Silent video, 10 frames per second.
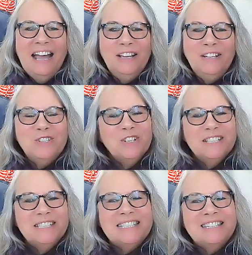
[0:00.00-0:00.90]
it
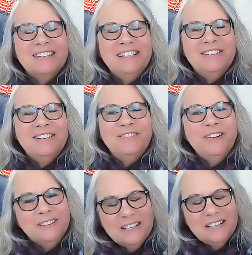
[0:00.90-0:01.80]
just
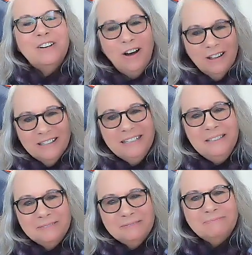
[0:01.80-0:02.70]
felt like a calling
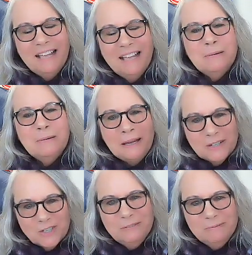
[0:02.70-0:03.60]
and a
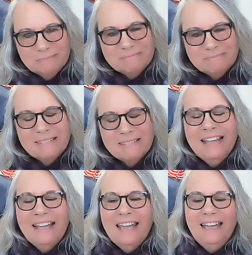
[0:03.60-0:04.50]
passion.
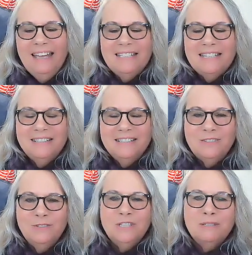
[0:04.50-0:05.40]
And uh, as
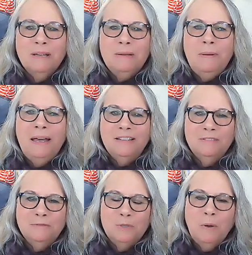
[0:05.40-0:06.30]
soon as my
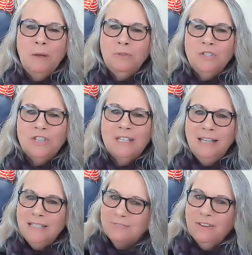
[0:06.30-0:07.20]
patent was published, the
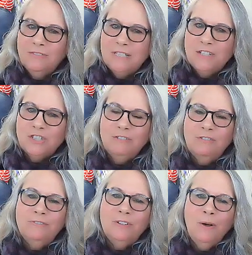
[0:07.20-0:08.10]
Gates
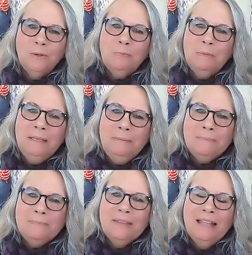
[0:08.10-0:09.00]
Foundation called me
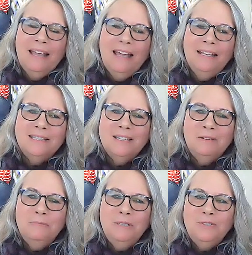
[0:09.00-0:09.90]
and
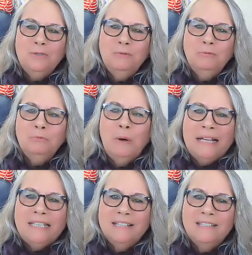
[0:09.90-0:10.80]
sent me to
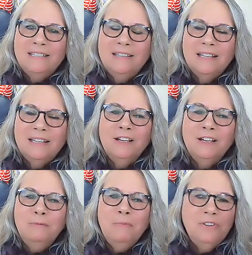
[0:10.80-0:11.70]
Rwanda to the
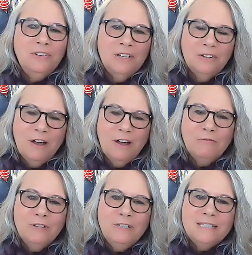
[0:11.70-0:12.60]
Kangaroo Mother Care
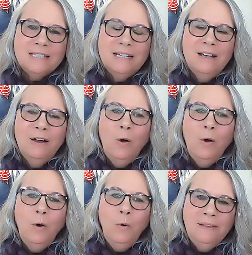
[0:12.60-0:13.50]
Conference,
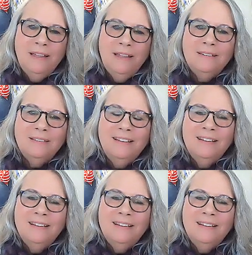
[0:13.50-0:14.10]
hoping that